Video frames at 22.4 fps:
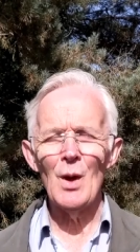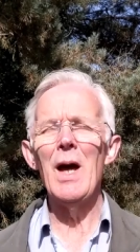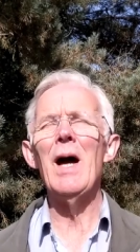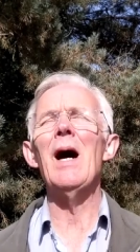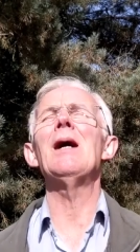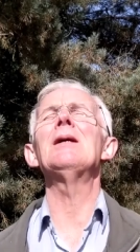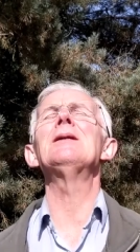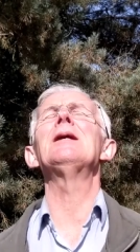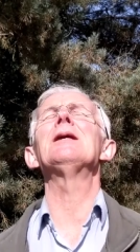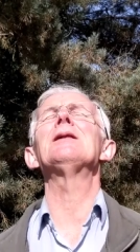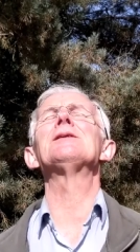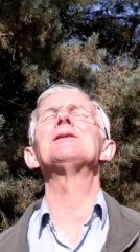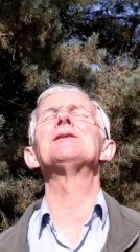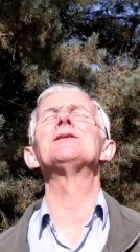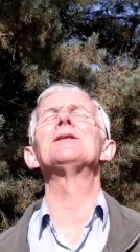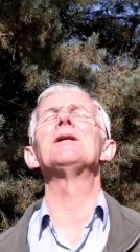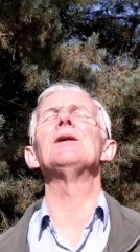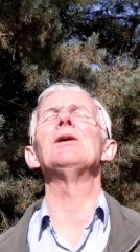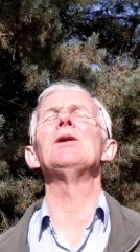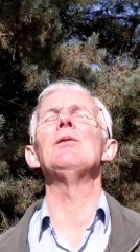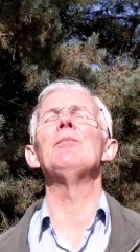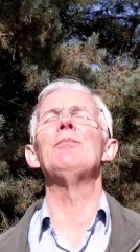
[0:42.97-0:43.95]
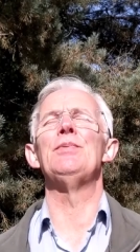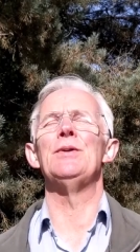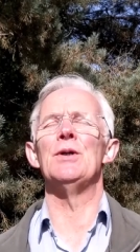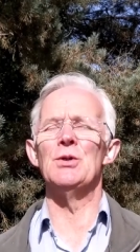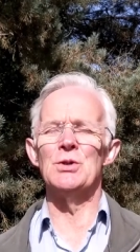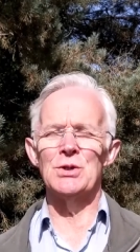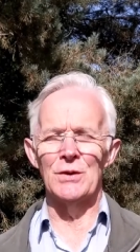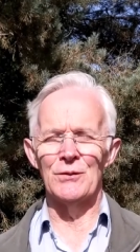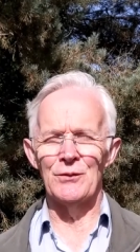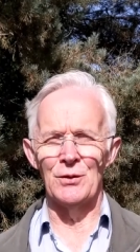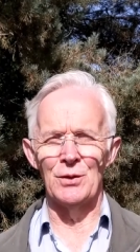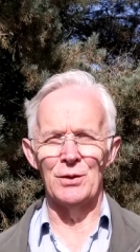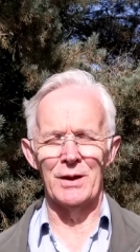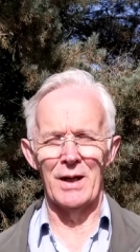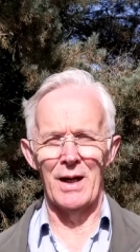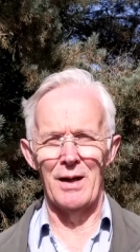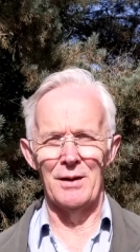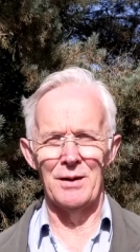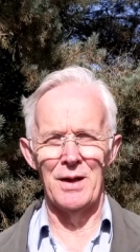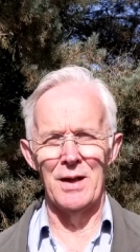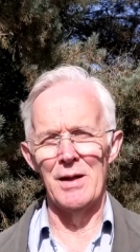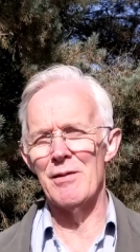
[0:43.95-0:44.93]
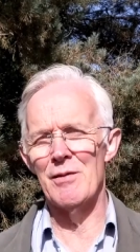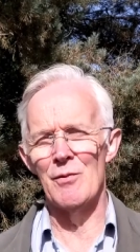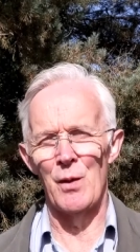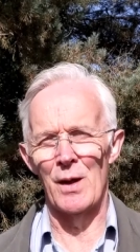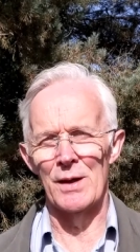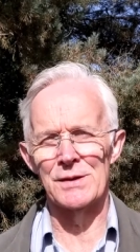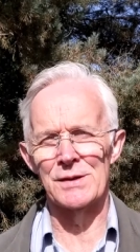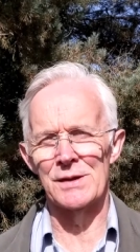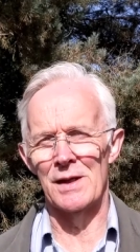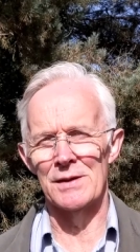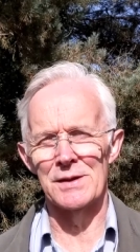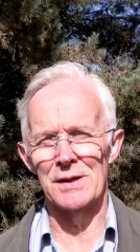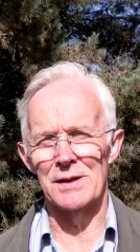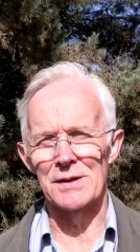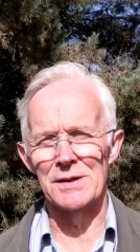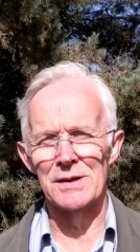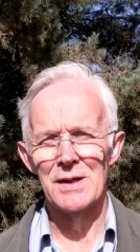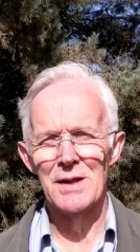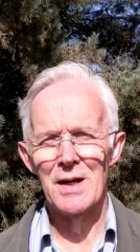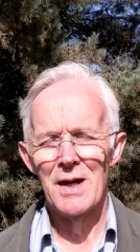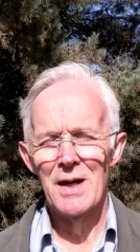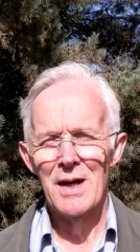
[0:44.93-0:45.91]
And it's still beautiful down here in West Sussex.